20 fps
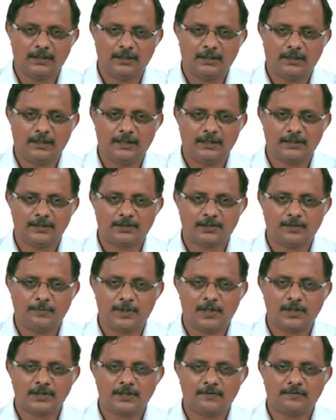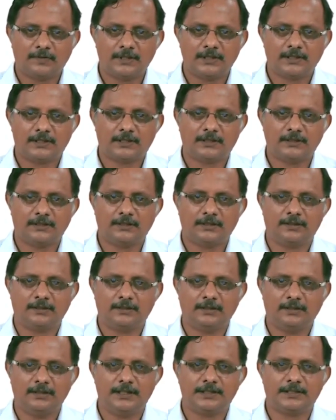Right. So, because of this,
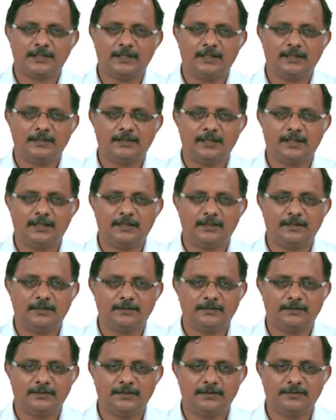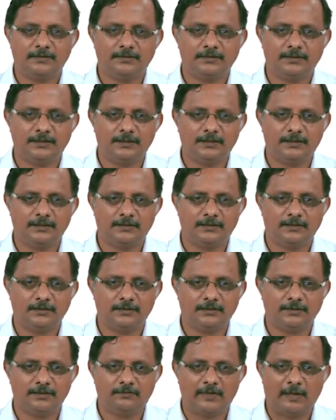initially
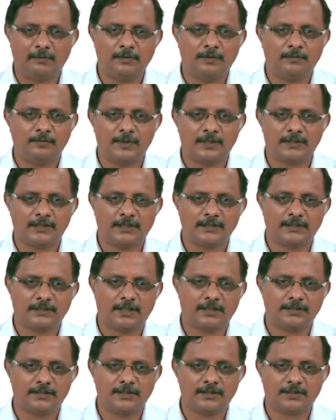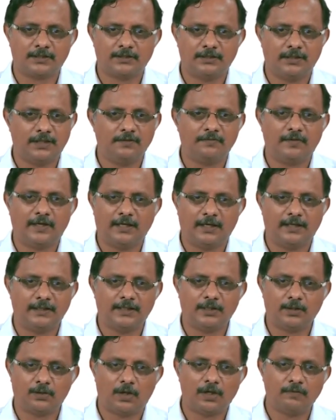the family members and the surgeons did not find
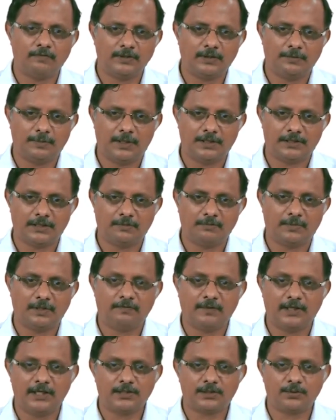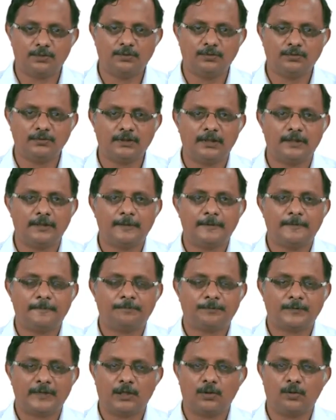anything wrong with the patient, but very soon
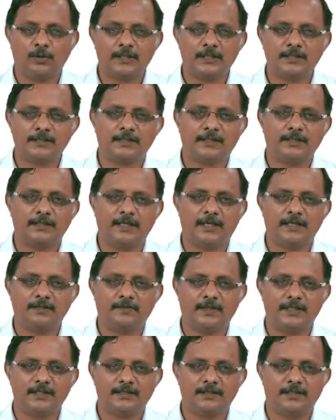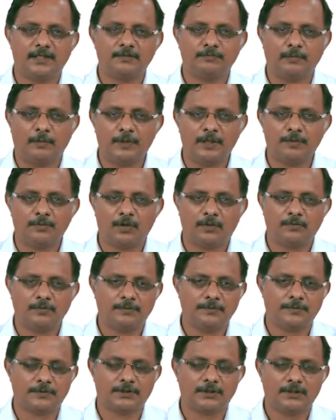they noticed that he had very serious memory
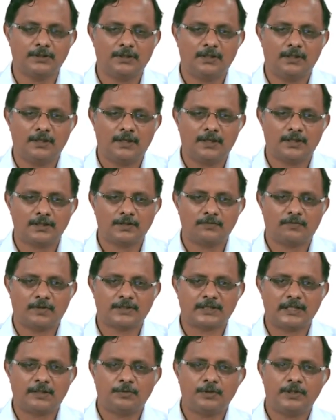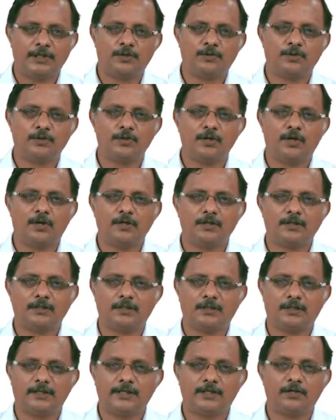problems. So, for example, he could
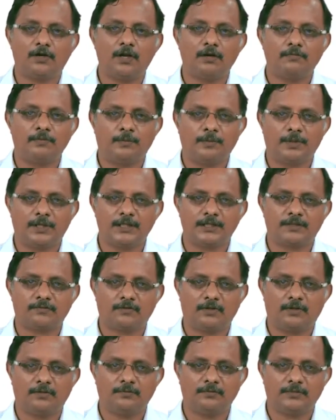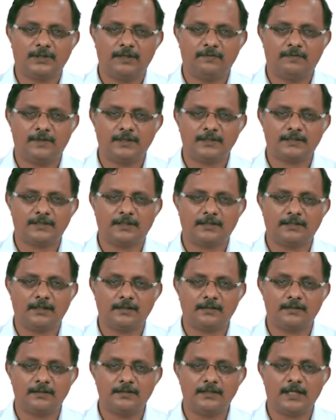not recall memories from events that
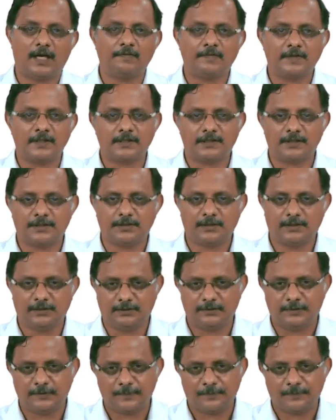occurred after the surgery,